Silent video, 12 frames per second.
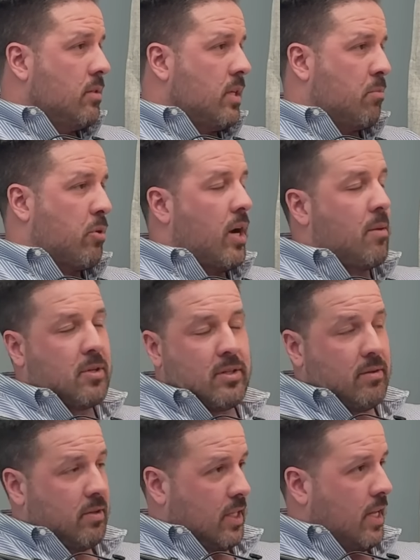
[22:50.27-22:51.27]
And Prompt, it's
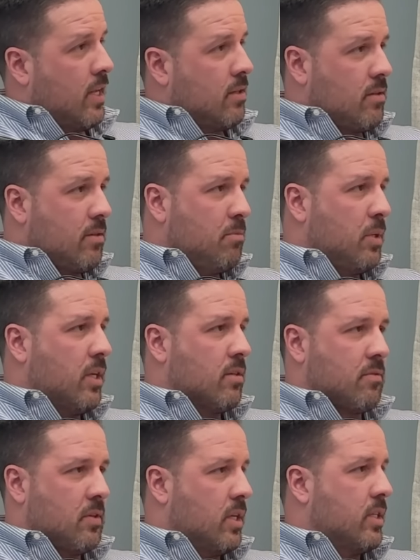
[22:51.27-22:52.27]
even less because
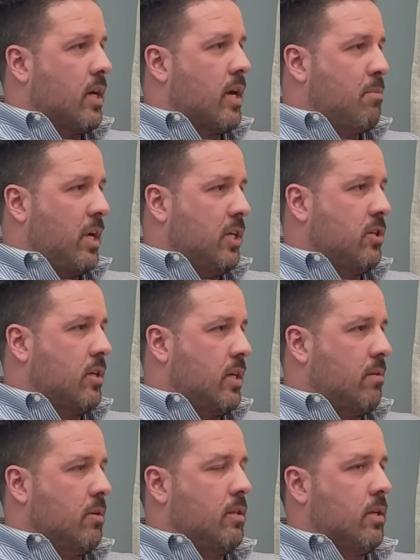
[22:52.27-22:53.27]
of all the
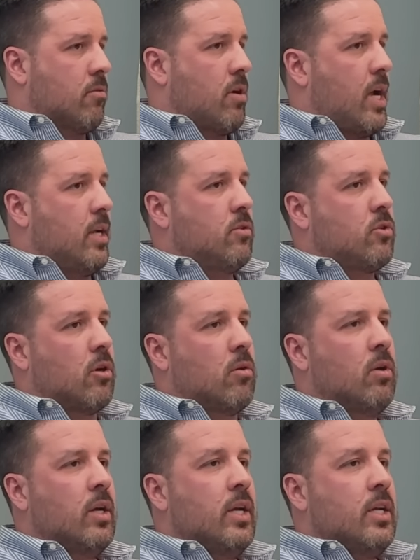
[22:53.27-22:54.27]
automation, right?
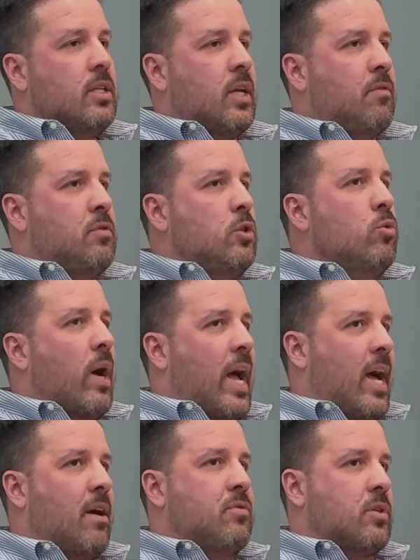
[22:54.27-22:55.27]
So if you
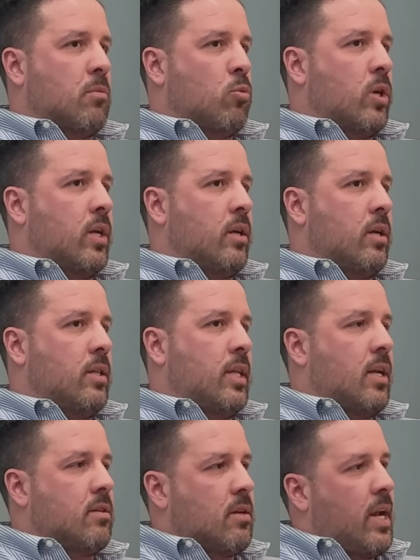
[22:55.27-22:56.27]
have someone
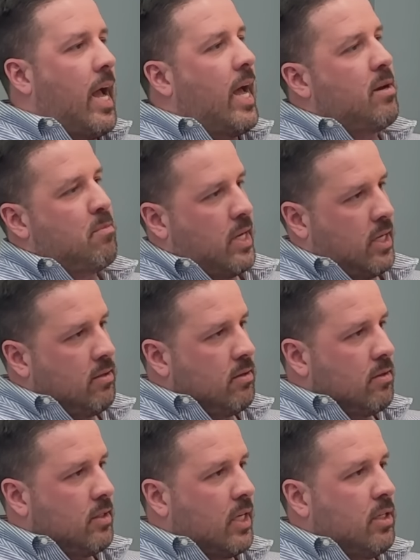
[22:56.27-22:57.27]
that is an admin
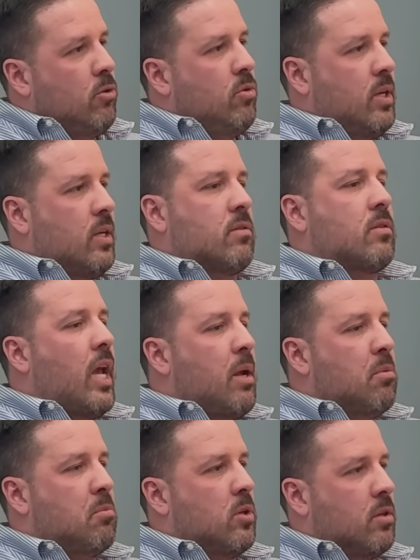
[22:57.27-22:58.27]
that you think is
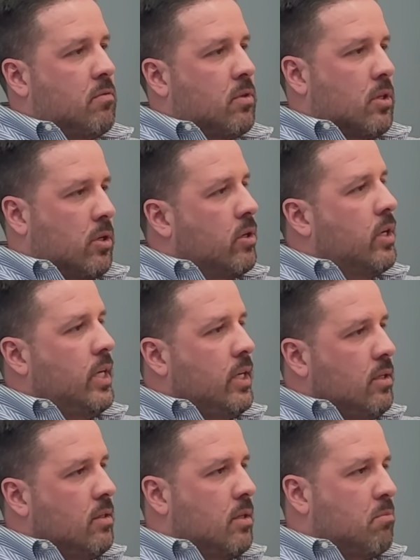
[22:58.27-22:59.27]
capable of
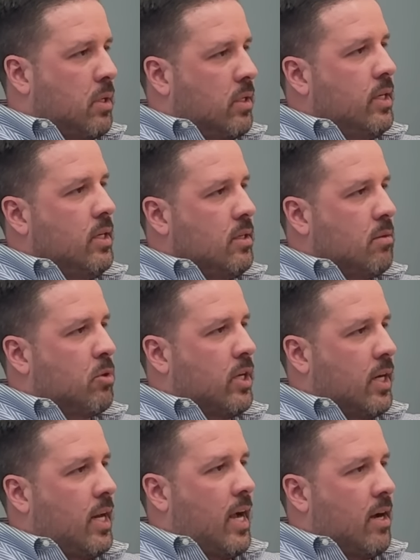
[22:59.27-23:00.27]
learning the billing to bring
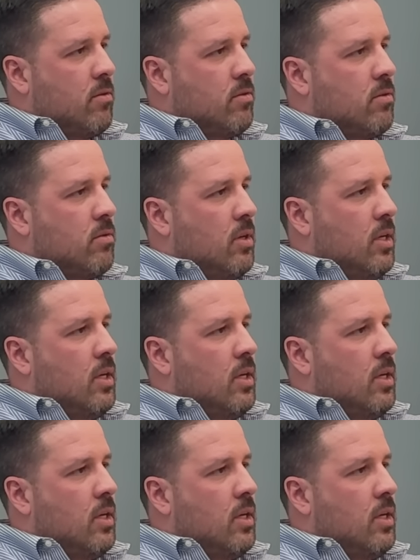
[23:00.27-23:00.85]
in-house,